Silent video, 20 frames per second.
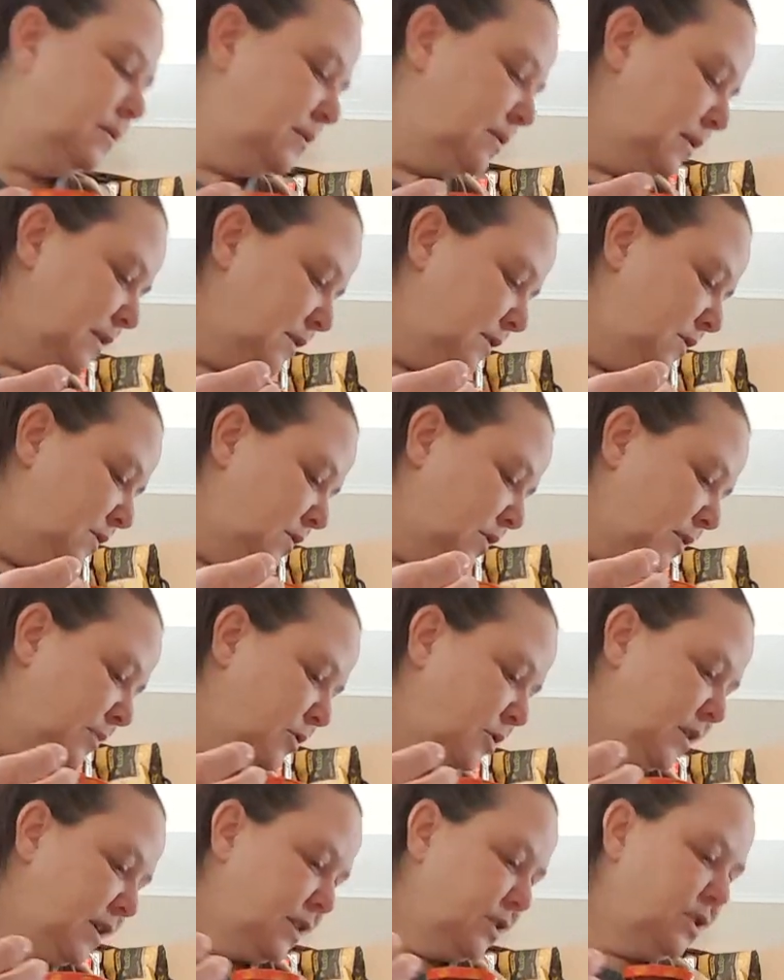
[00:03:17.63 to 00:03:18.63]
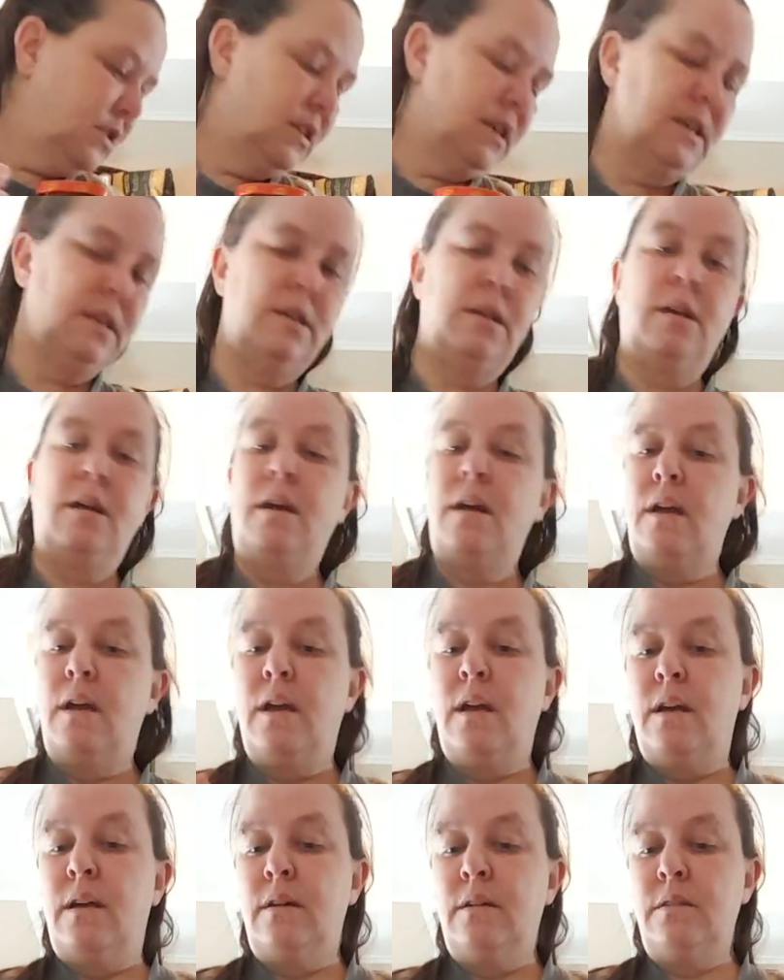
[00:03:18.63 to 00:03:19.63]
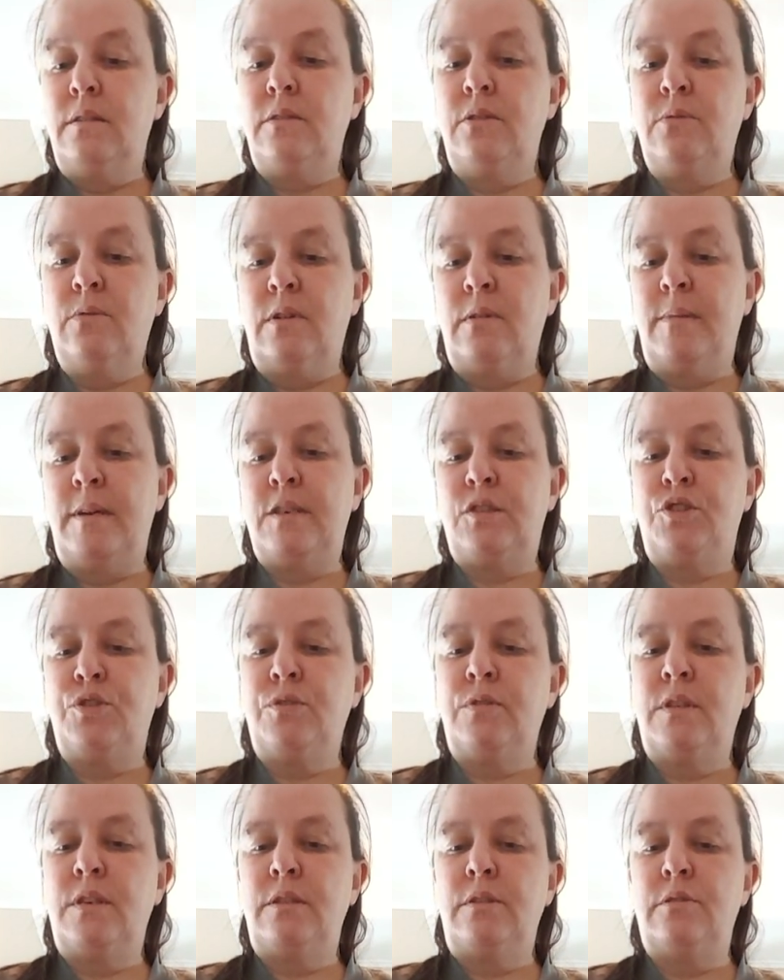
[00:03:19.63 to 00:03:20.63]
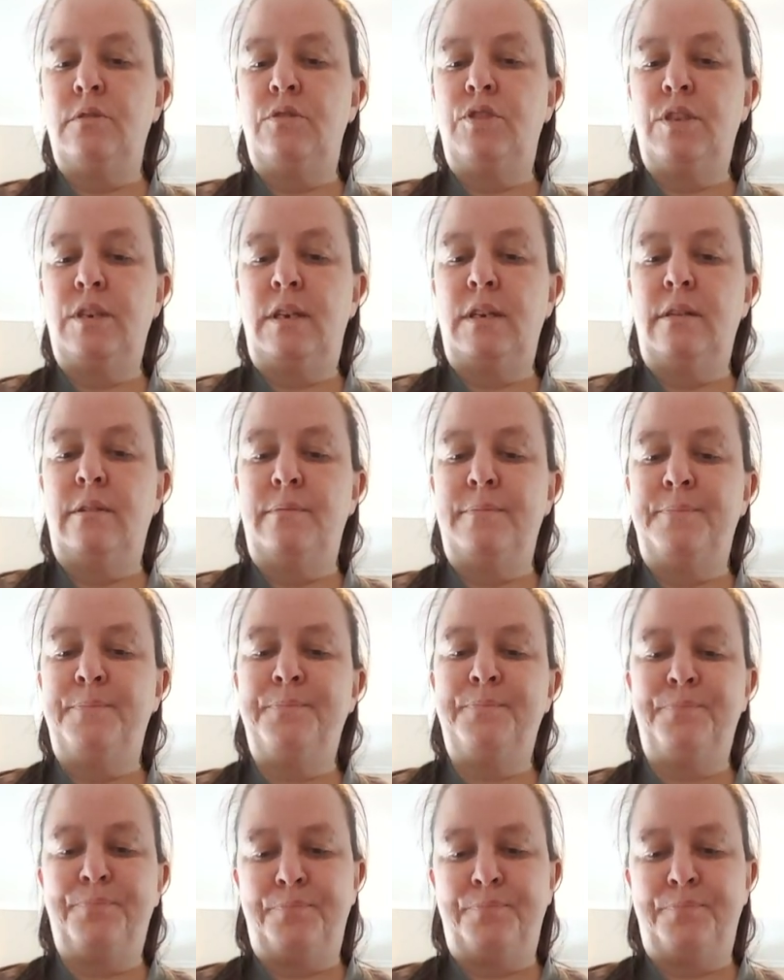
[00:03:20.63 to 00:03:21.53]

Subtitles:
Lexi, stop scratching that. You want to make sure that your chicken